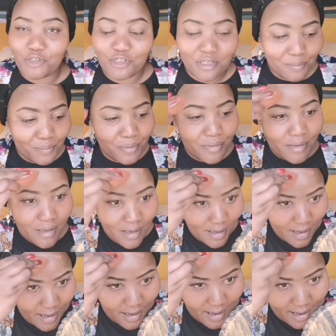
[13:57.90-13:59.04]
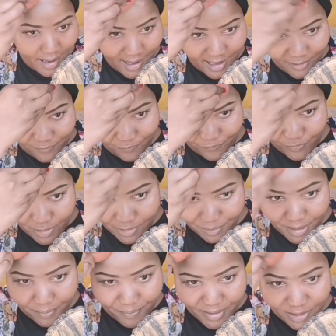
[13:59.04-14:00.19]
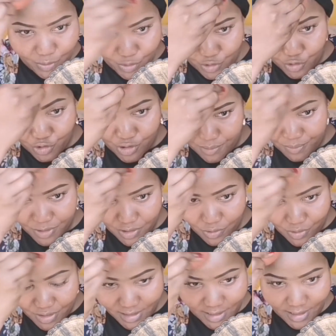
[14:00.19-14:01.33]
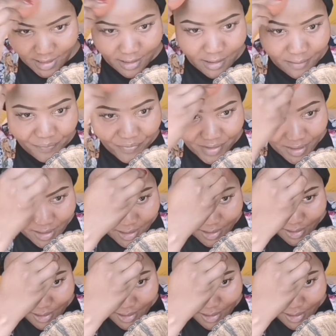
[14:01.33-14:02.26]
me some shrimp. I filled my plate with shrimp, so did he.